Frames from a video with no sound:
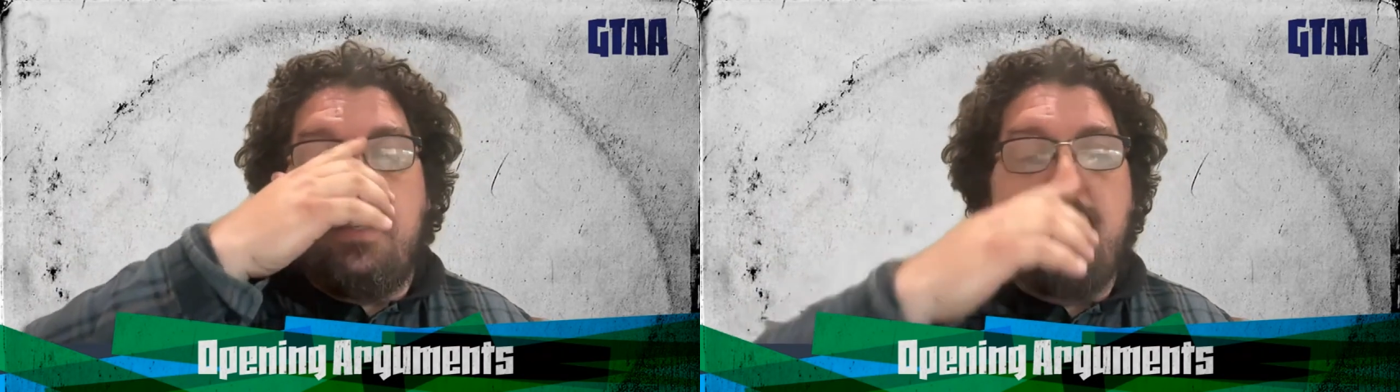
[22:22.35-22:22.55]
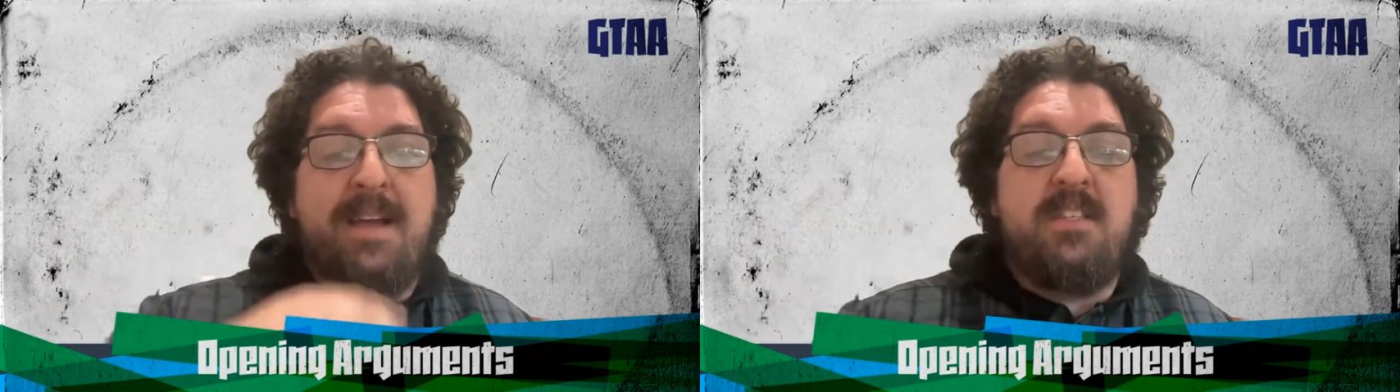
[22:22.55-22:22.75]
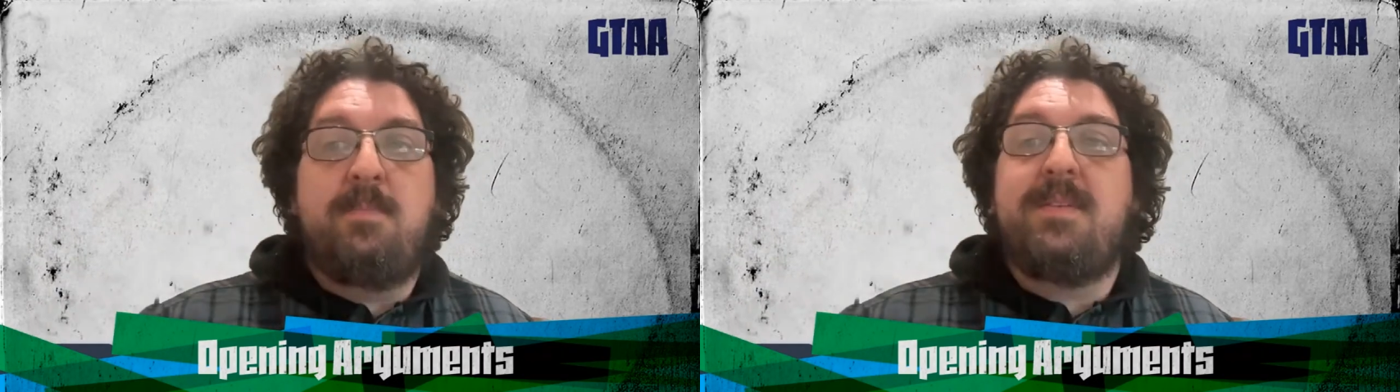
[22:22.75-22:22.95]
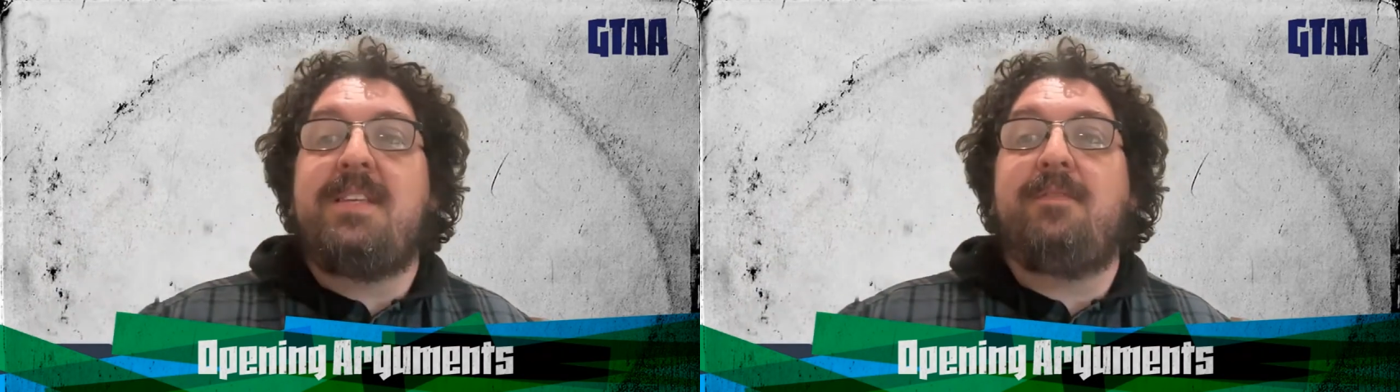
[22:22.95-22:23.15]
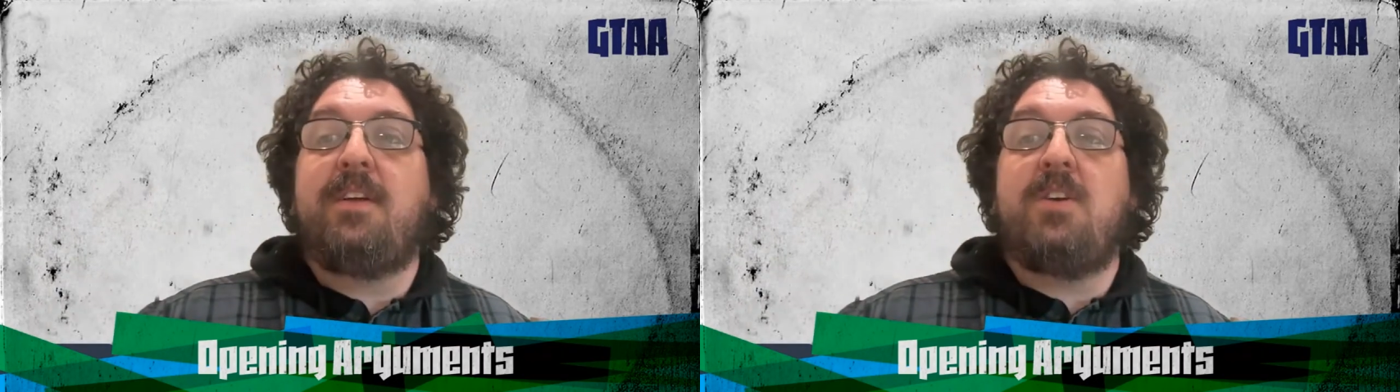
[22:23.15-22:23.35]
about
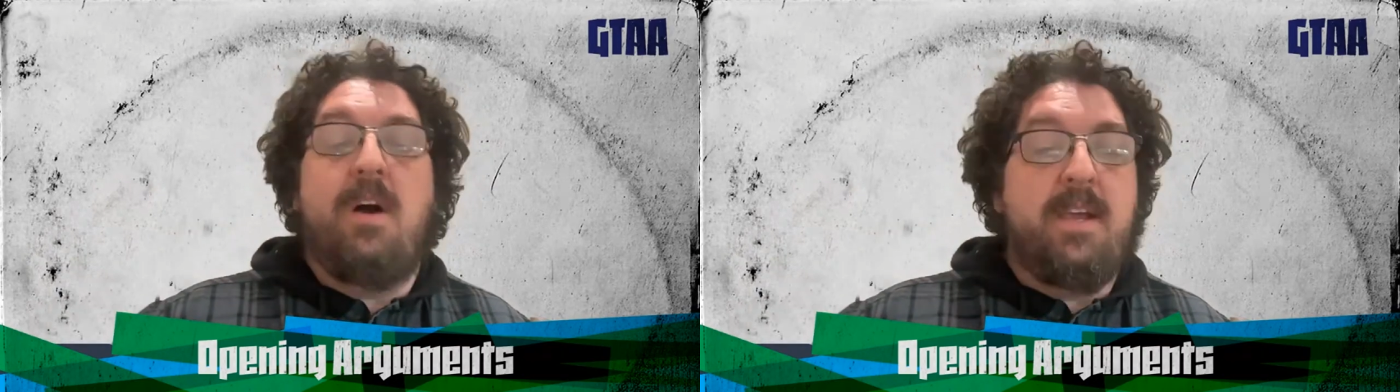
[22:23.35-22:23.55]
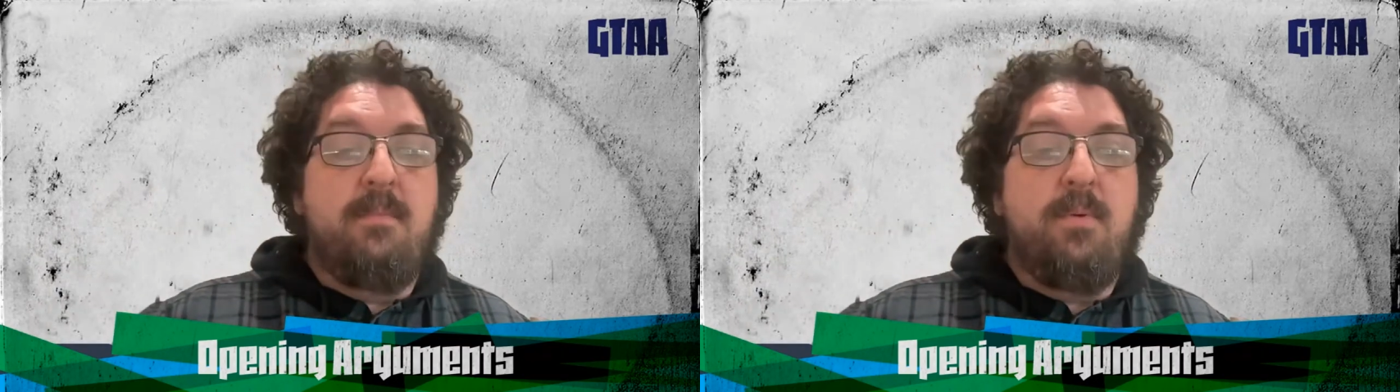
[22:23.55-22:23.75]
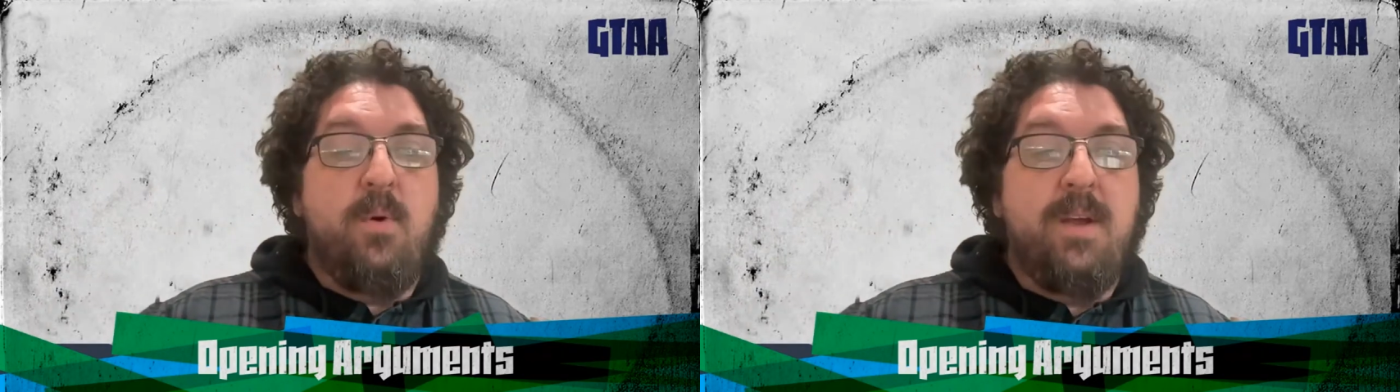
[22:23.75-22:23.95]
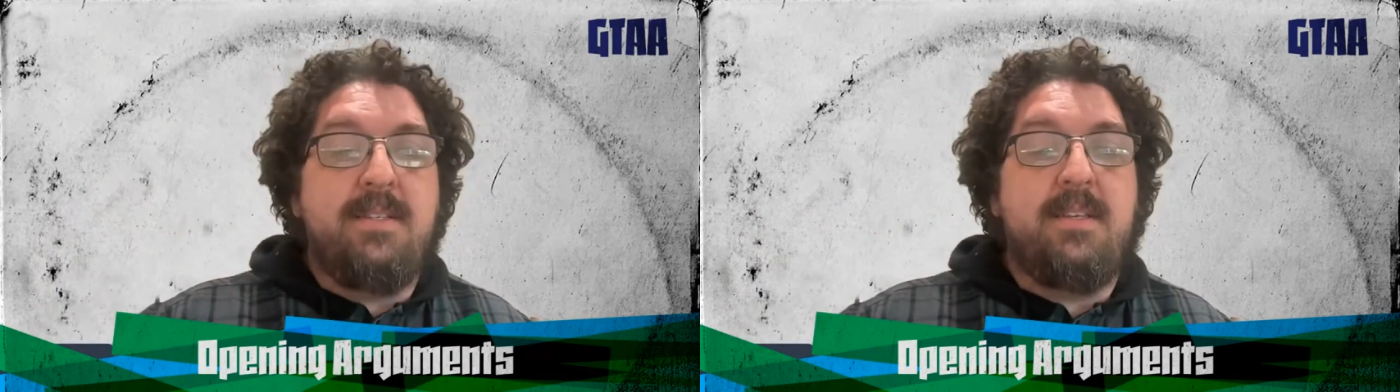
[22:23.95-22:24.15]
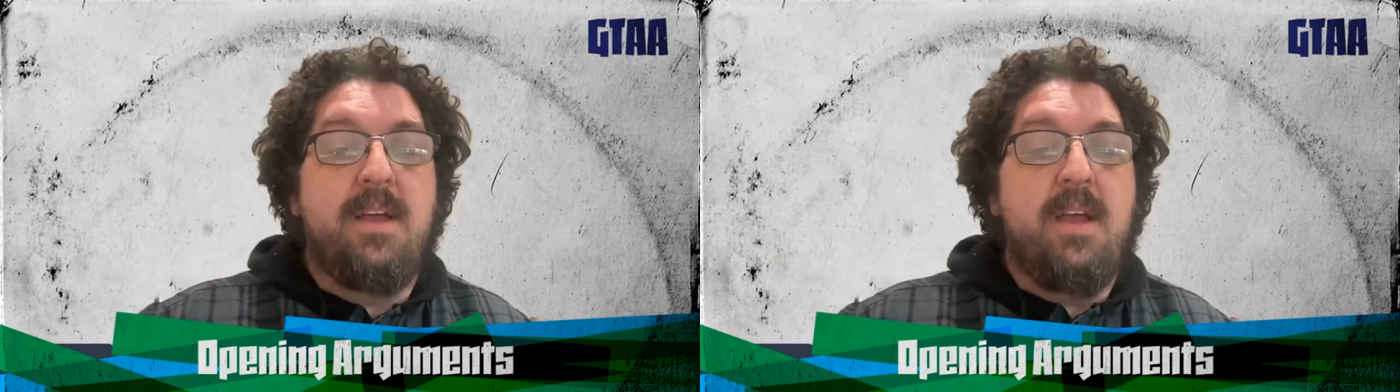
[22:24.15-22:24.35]
specific talking
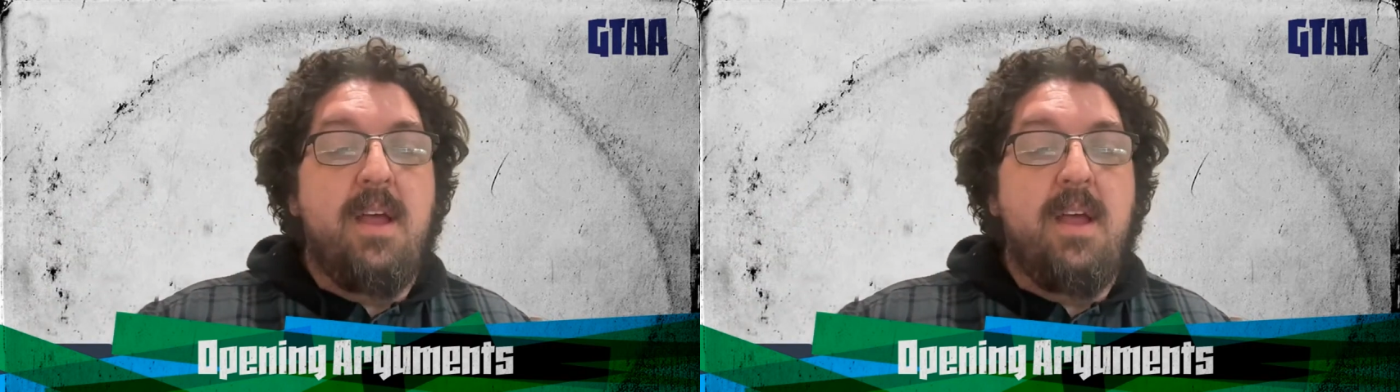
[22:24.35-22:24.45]
points